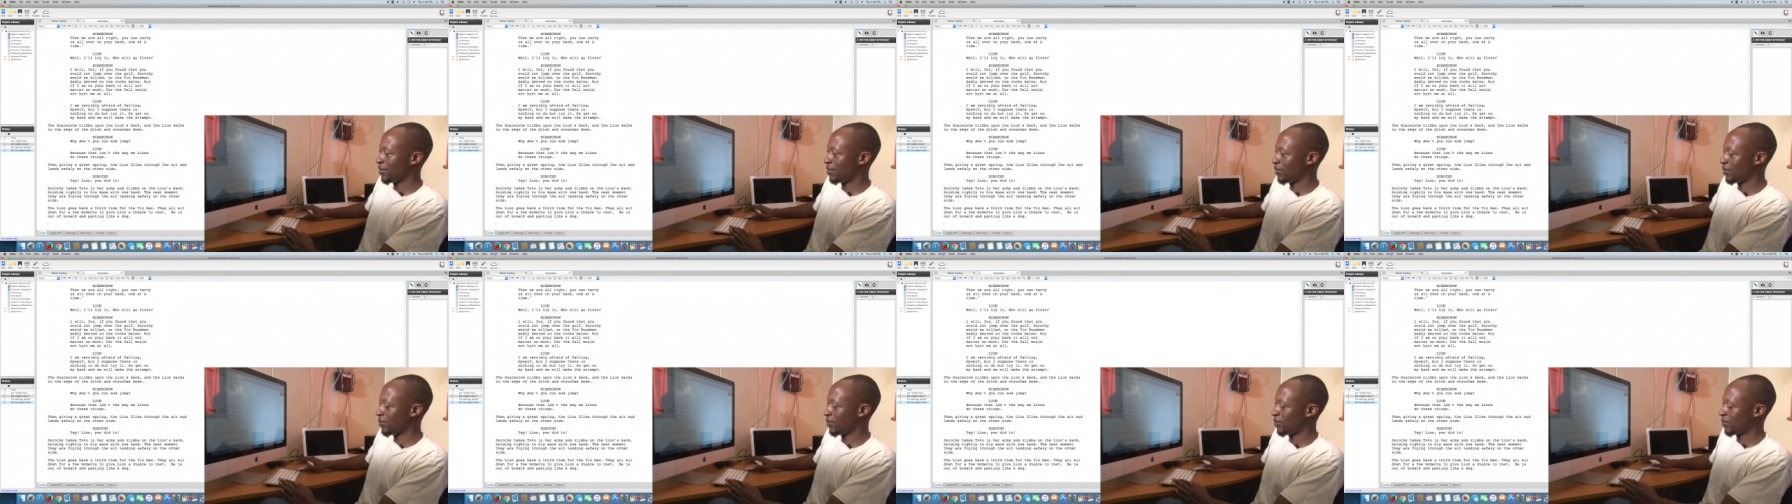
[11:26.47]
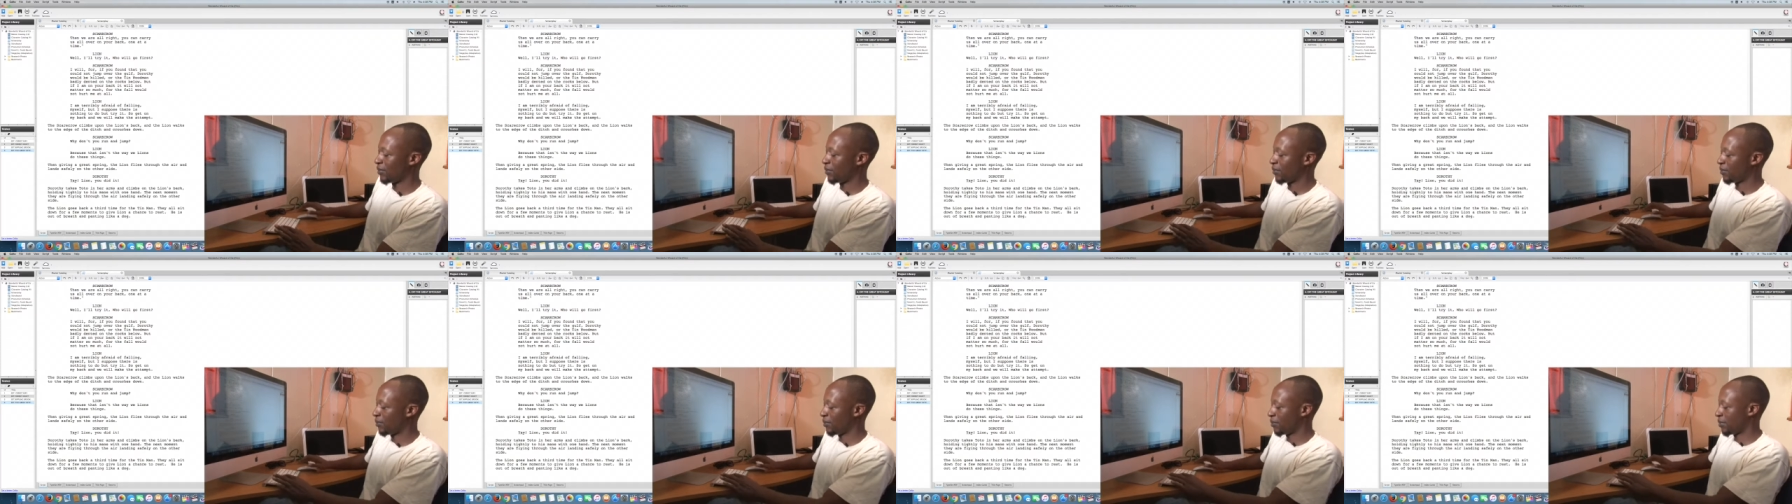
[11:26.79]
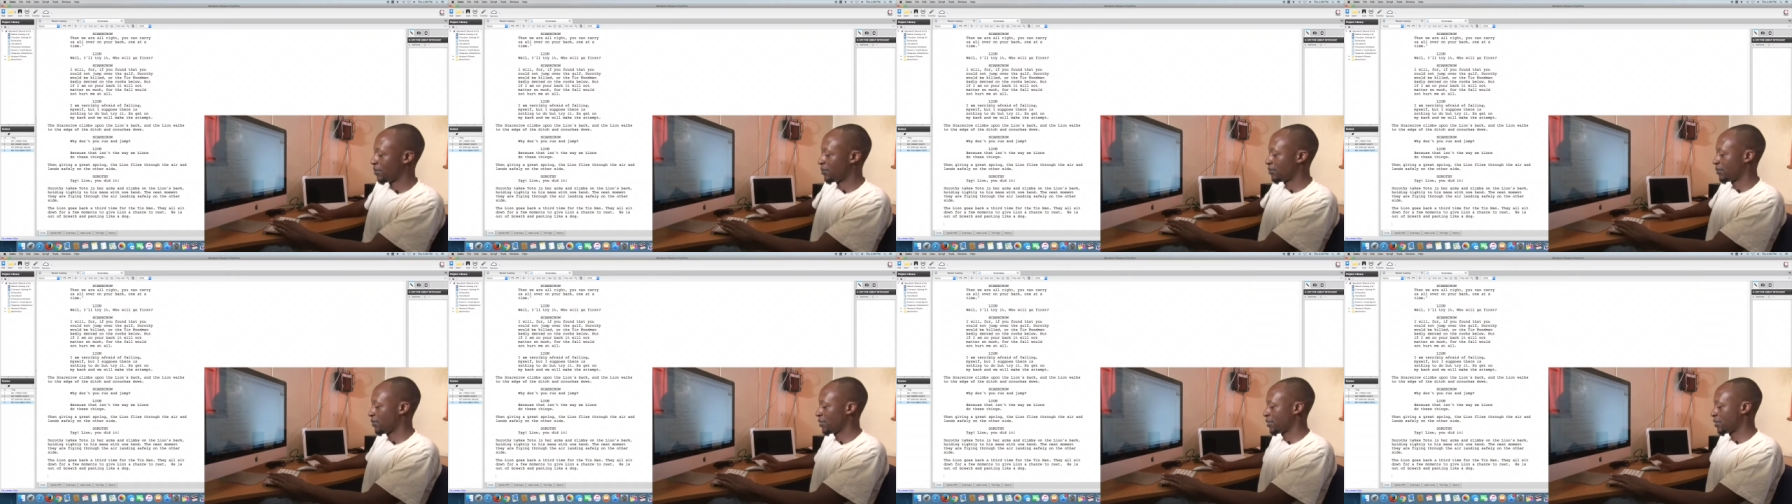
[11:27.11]
No,
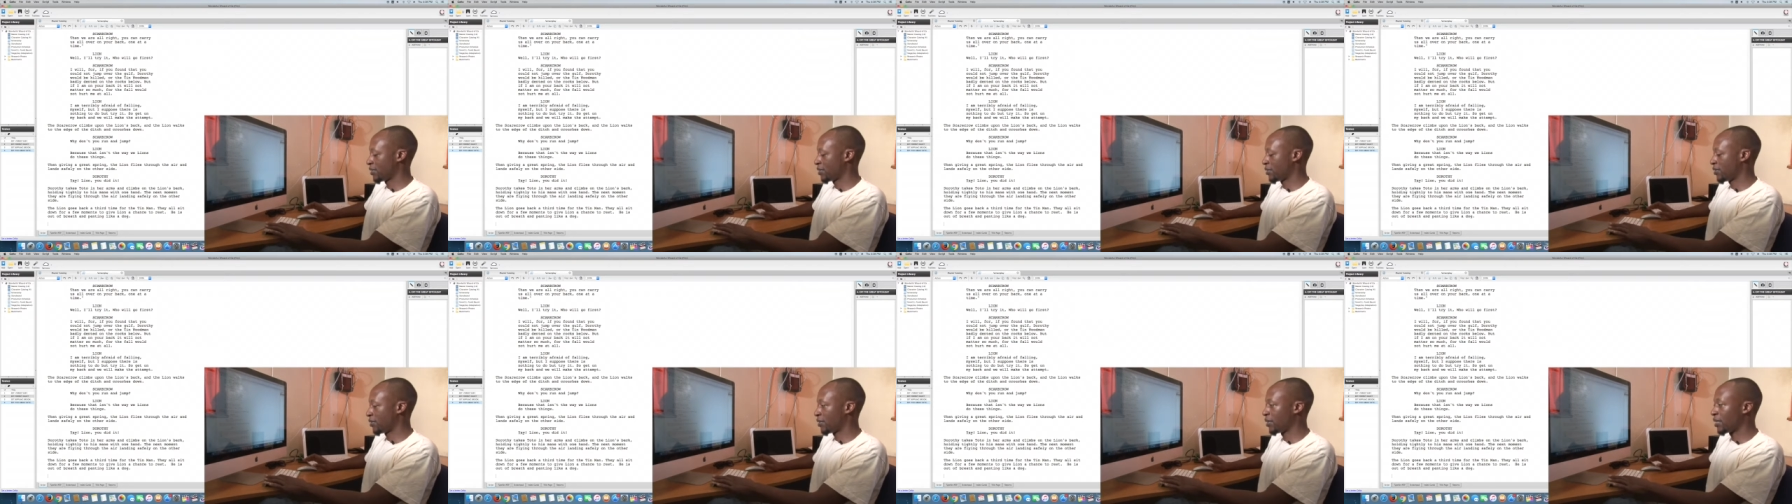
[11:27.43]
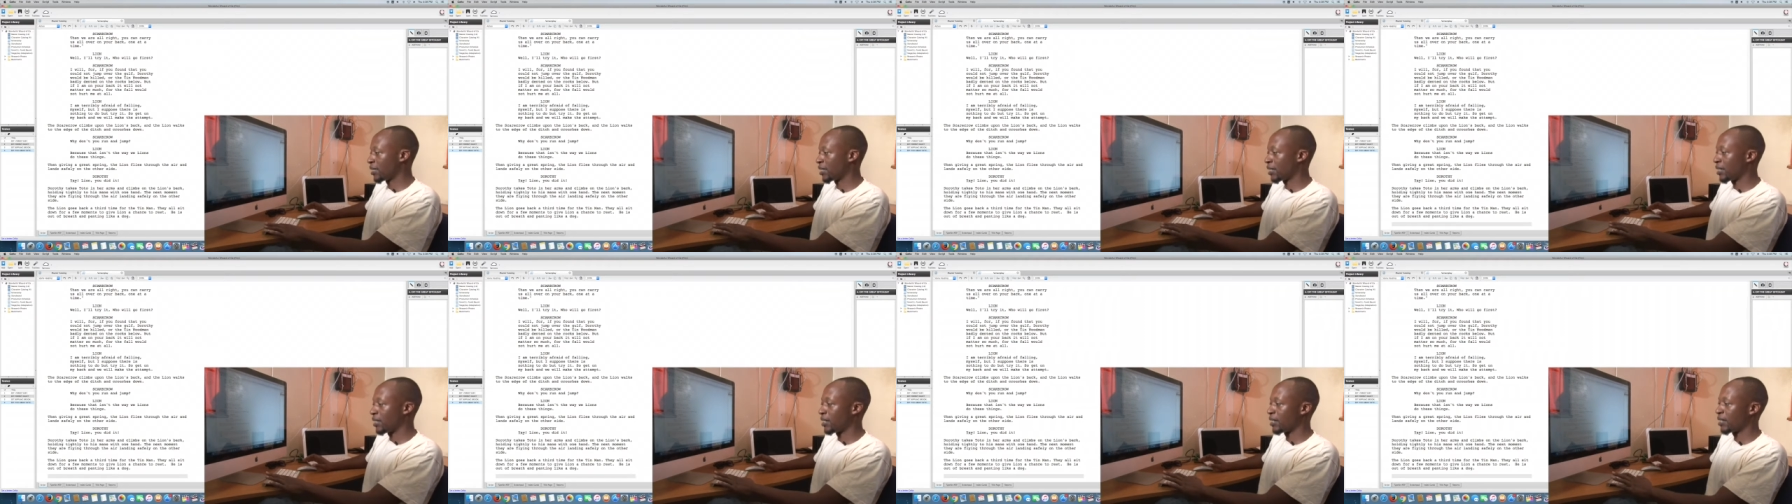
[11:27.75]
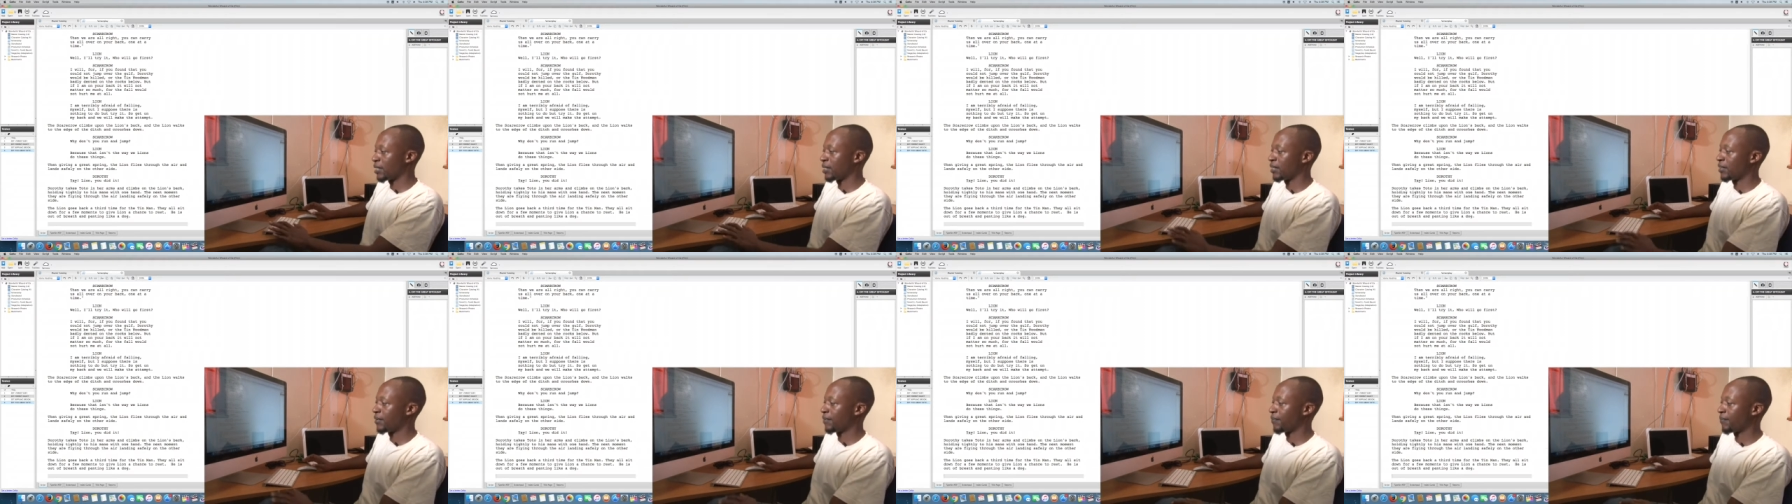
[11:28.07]
I'm destroying it.
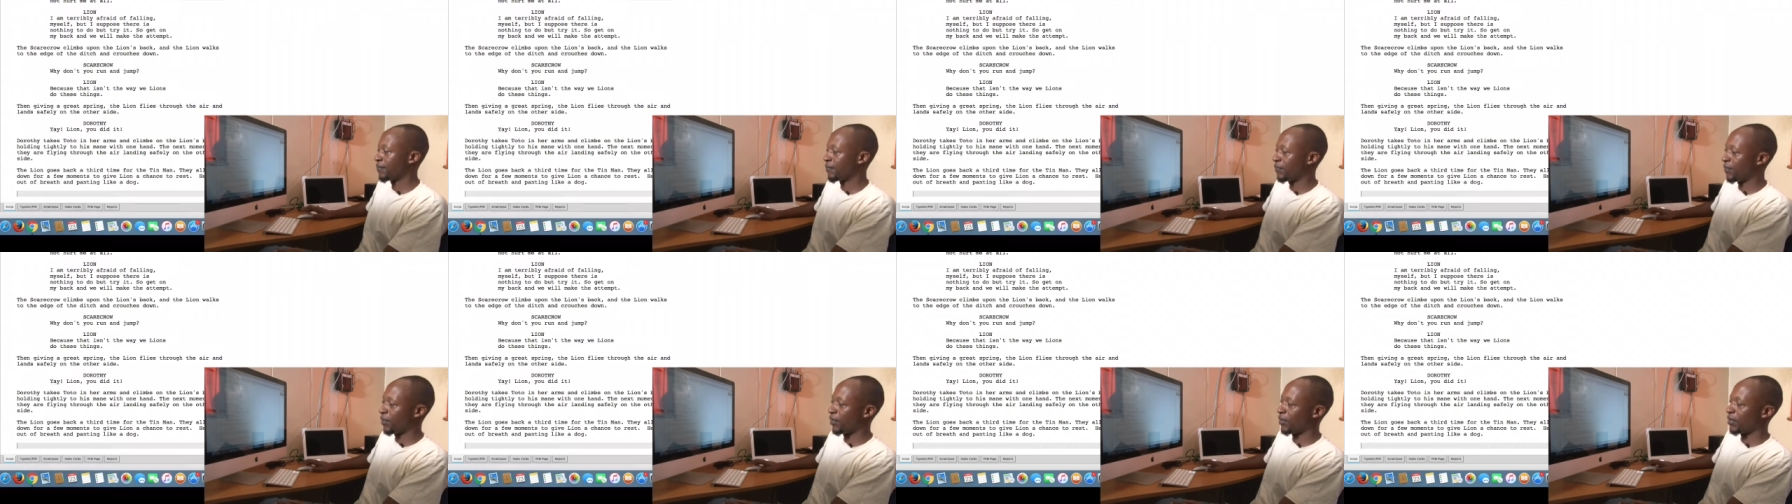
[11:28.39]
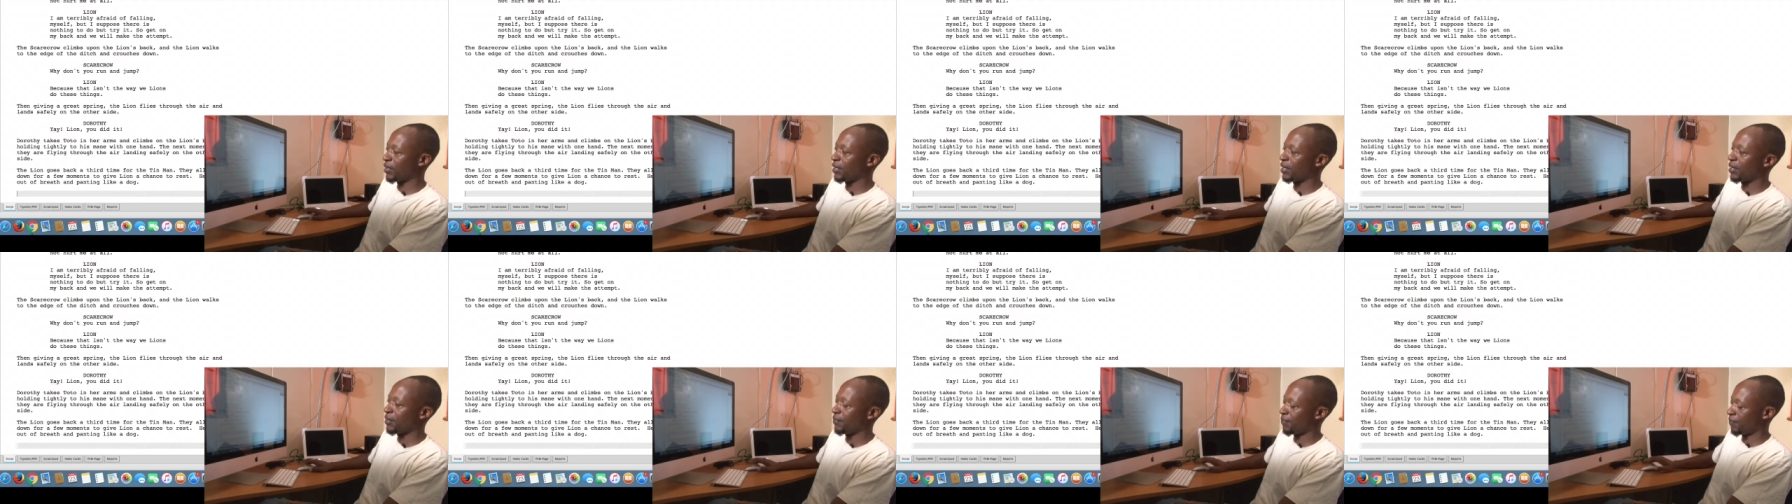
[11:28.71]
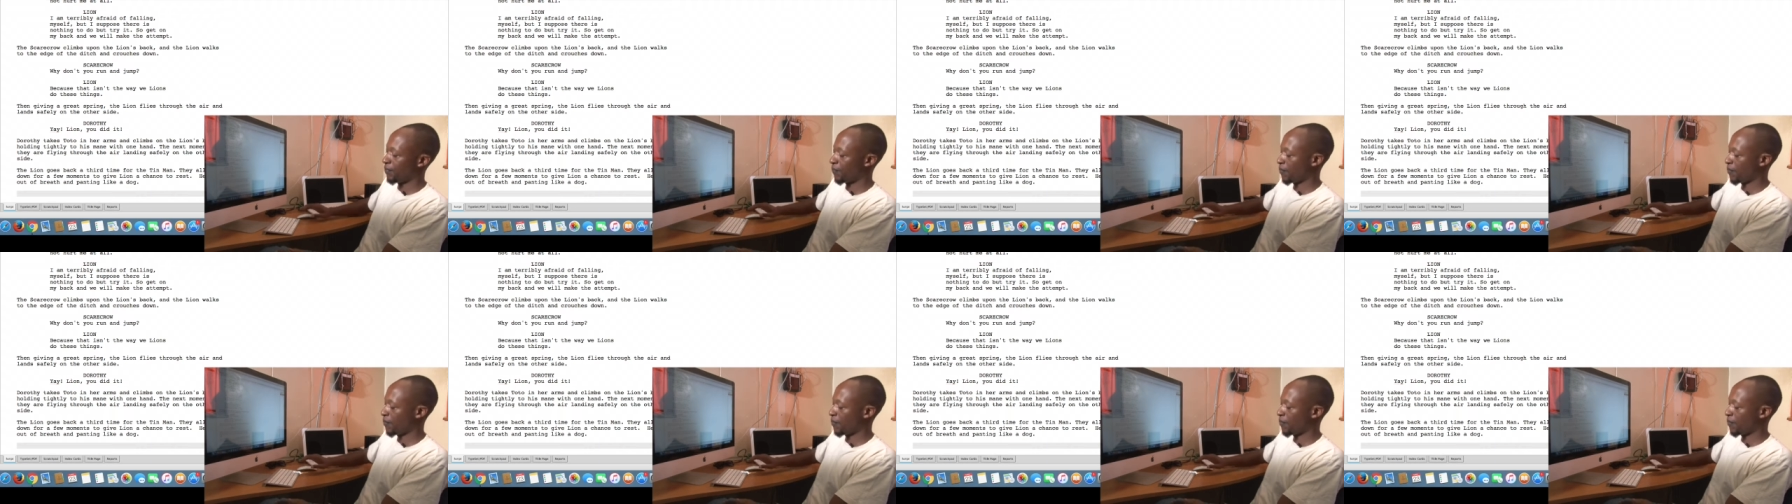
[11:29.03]
Okay.